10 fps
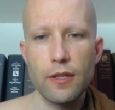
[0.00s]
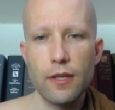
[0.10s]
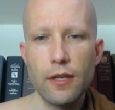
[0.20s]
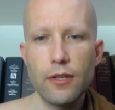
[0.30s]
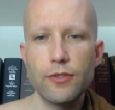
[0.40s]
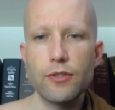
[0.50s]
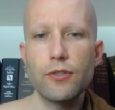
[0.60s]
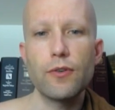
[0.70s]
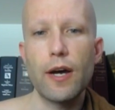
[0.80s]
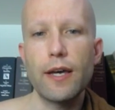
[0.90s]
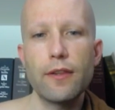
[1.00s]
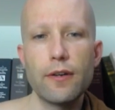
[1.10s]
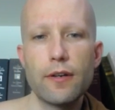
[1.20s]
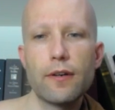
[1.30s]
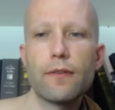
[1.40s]
You shouldn't do either.
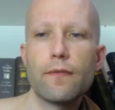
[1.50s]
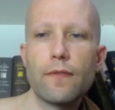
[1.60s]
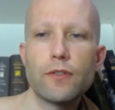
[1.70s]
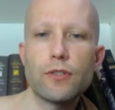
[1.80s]
You shouldn't